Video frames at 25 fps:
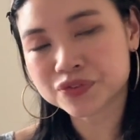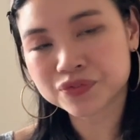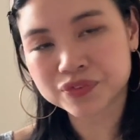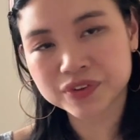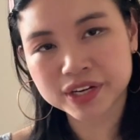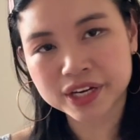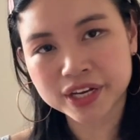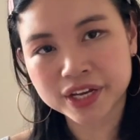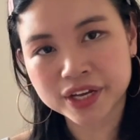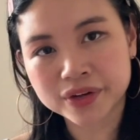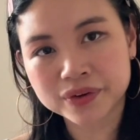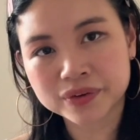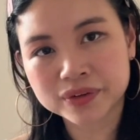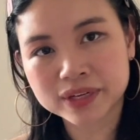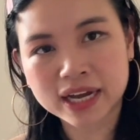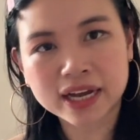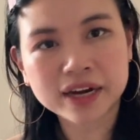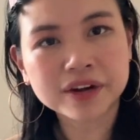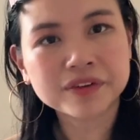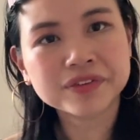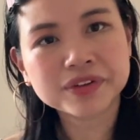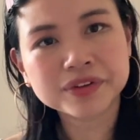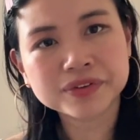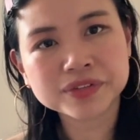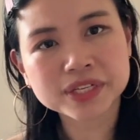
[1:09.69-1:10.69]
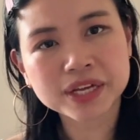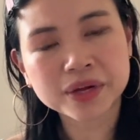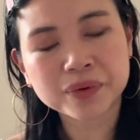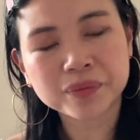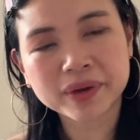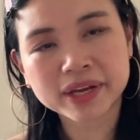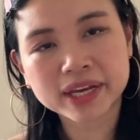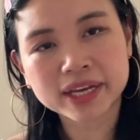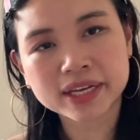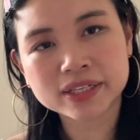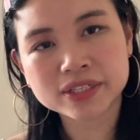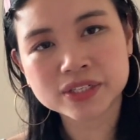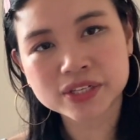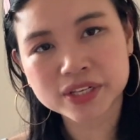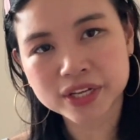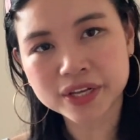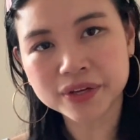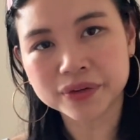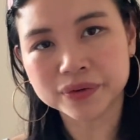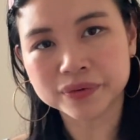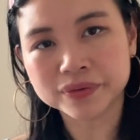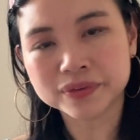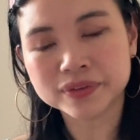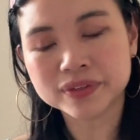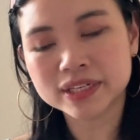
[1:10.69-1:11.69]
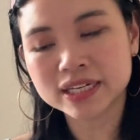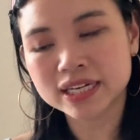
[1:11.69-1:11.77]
video kind of feels that way to you,